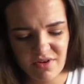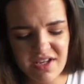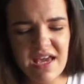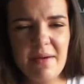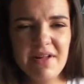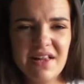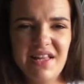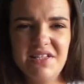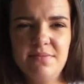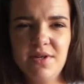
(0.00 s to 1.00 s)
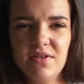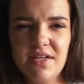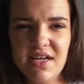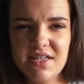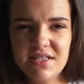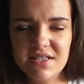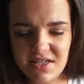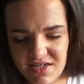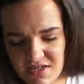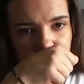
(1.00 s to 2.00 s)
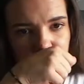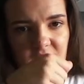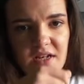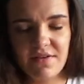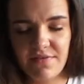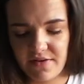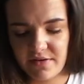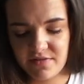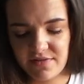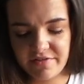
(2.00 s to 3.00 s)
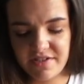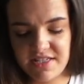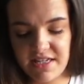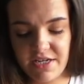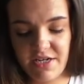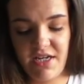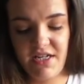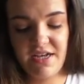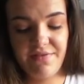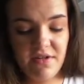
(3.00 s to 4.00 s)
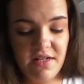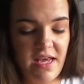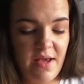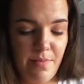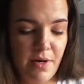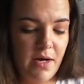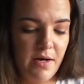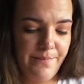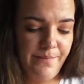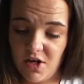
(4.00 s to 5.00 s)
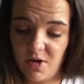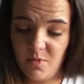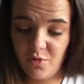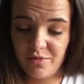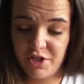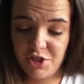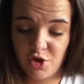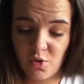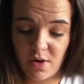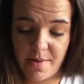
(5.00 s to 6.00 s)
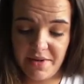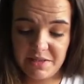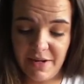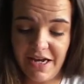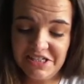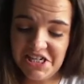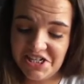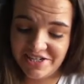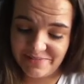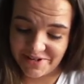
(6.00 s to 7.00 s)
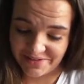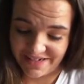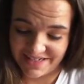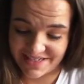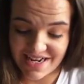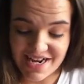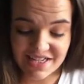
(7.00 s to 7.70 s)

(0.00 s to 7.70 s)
chemically, to be honest, and it feels very silicone-y, definitely, but I'm not really sure what I'm expecting, to be honest.